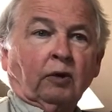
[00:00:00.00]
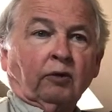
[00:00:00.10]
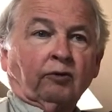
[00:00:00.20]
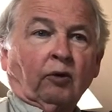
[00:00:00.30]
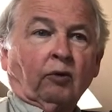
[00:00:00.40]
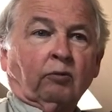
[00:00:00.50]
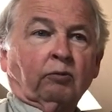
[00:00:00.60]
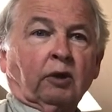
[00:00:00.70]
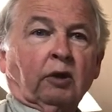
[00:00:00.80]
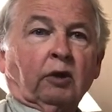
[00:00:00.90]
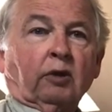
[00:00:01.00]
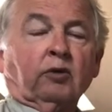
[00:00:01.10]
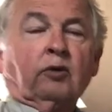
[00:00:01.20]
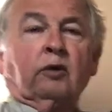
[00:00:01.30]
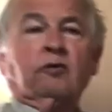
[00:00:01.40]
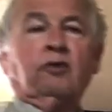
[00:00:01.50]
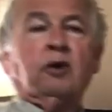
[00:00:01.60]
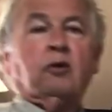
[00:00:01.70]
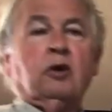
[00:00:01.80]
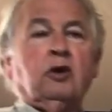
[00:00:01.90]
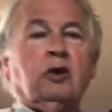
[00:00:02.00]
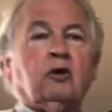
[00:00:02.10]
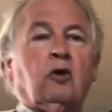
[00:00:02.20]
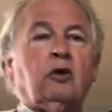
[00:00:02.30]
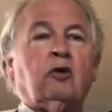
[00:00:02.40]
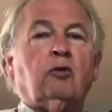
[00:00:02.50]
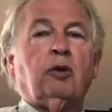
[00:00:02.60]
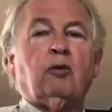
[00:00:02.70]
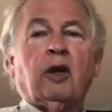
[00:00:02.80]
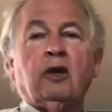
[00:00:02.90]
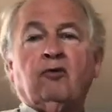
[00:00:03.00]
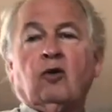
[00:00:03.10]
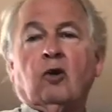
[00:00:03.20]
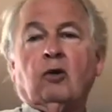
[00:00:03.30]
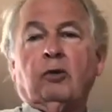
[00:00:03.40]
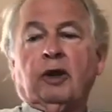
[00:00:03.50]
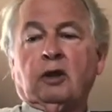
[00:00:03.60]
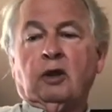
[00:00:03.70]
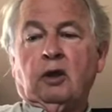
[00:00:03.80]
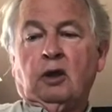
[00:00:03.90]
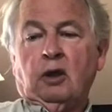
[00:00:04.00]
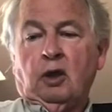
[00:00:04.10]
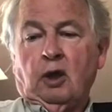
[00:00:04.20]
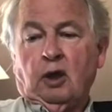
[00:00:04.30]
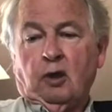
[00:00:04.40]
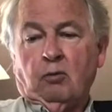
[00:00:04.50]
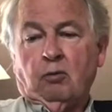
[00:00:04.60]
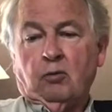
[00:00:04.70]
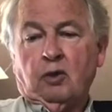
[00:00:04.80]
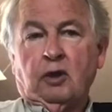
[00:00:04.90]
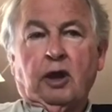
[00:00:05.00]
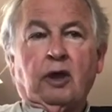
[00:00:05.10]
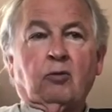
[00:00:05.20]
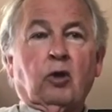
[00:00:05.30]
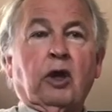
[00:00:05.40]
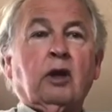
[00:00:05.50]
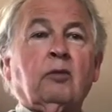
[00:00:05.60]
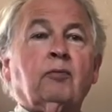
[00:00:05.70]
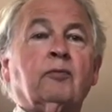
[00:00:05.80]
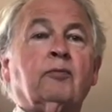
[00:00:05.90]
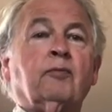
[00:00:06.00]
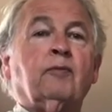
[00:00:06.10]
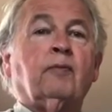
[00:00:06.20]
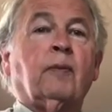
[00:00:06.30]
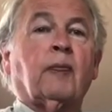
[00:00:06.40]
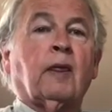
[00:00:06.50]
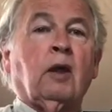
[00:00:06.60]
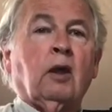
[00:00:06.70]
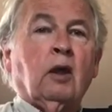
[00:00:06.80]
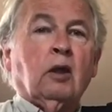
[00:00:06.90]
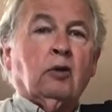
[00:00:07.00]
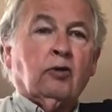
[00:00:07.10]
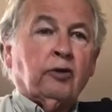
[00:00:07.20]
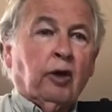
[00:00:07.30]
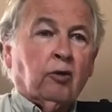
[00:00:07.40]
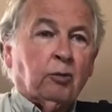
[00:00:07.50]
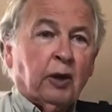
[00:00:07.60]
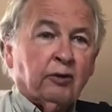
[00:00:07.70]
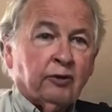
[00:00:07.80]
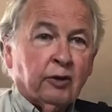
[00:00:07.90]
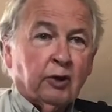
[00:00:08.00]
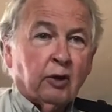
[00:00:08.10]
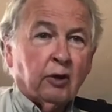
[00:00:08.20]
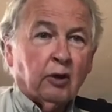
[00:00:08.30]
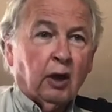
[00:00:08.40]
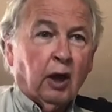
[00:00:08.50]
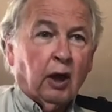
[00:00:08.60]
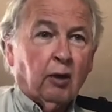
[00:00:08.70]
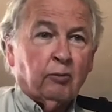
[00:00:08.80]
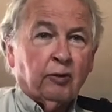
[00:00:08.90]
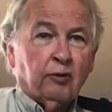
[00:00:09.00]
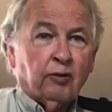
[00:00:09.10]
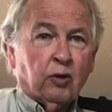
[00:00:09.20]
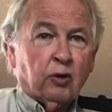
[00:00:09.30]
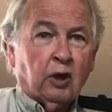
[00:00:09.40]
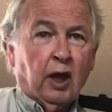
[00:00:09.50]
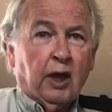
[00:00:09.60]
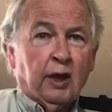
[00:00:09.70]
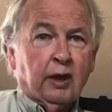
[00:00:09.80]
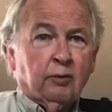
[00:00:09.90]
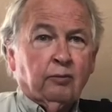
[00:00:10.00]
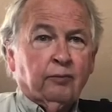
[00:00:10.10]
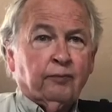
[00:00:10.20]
So you can finger a G chord there, be ready for them, and let them ring. There's another place in here, the third line,